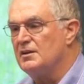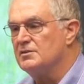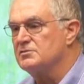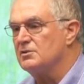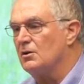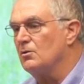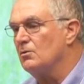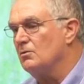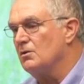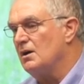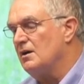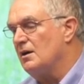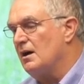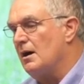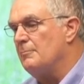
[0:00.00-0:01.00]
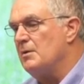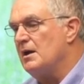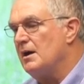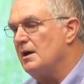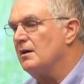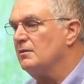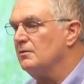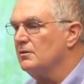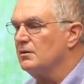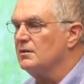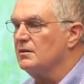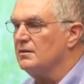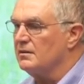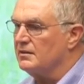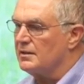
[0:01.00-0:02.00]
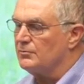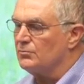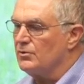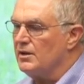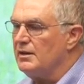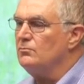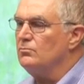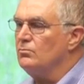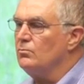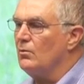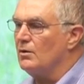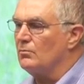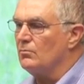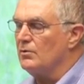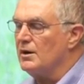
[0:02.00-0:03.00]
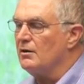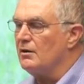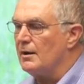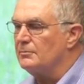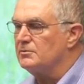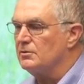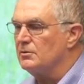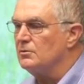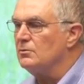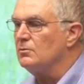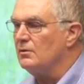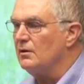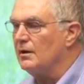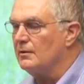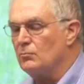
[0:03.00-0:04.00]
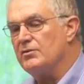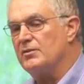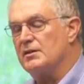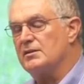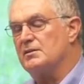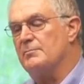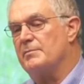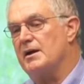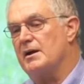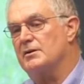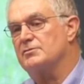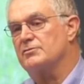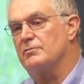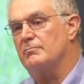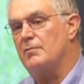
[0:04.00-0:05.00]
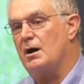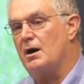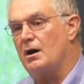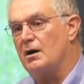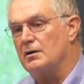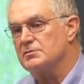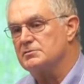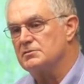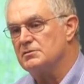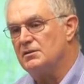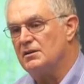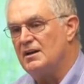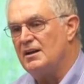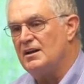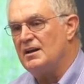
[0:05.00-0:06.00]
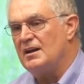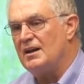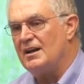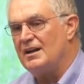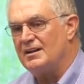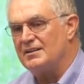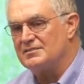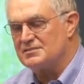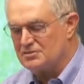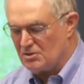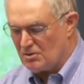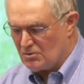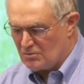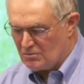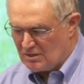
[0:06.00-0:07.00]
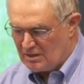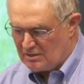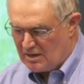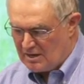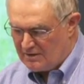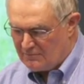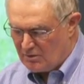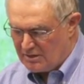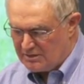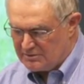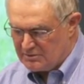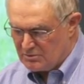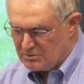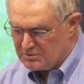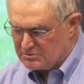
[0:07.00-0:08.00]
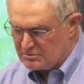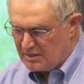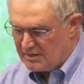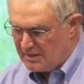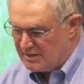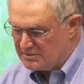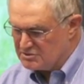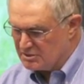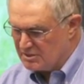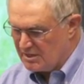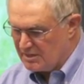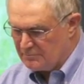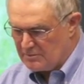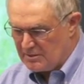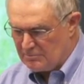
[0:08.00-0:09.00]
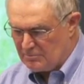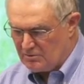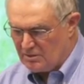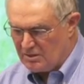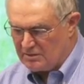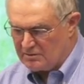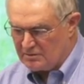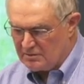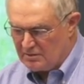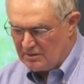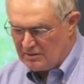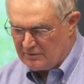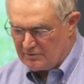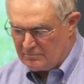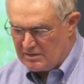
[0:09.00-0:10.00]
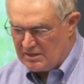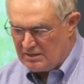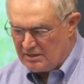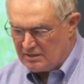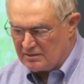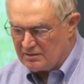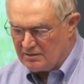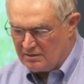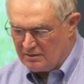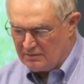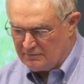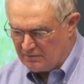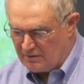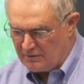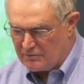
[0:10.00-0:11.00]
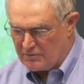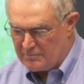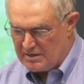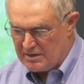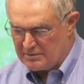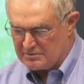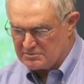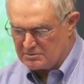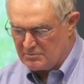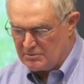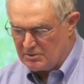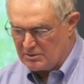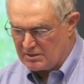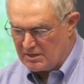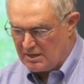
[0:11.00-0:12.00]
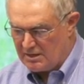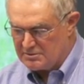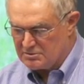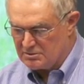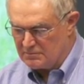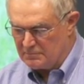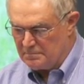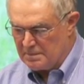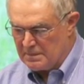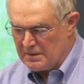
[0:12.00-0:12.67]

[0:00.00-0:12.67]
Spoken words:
So a bear can read what we're up to, and we think the bear is from Mars. And so a lot of what I do is try to educate people on the meaning of the bear's communication.